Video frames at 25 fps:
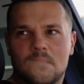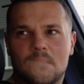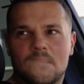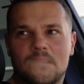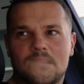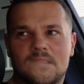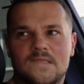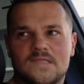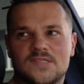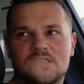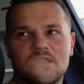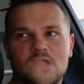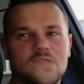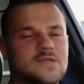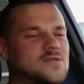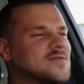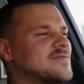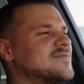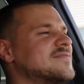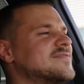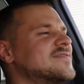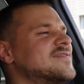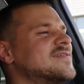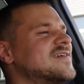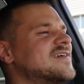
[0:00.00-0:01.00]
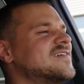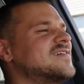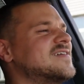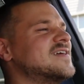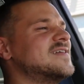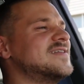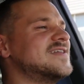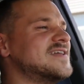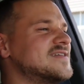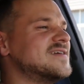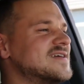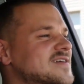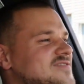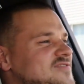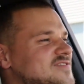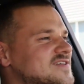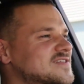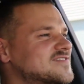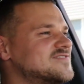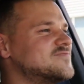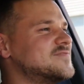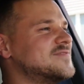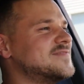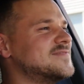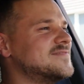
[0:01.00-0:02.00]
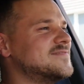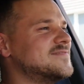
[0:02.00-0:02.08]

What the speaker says: Yes, I'm getting a massage right now.